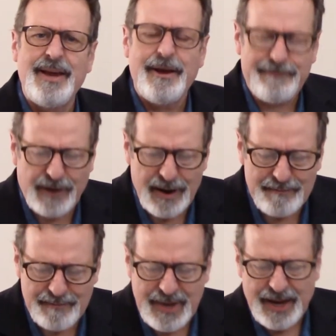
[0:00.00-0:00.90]

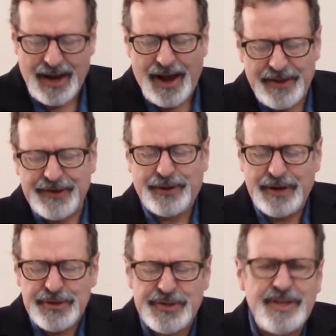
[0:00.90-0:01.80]
from other
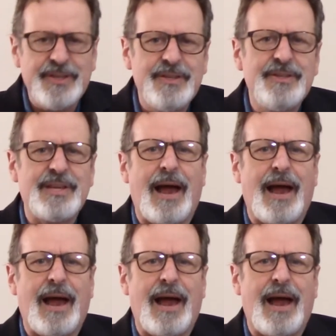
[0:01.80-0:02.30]
Christians.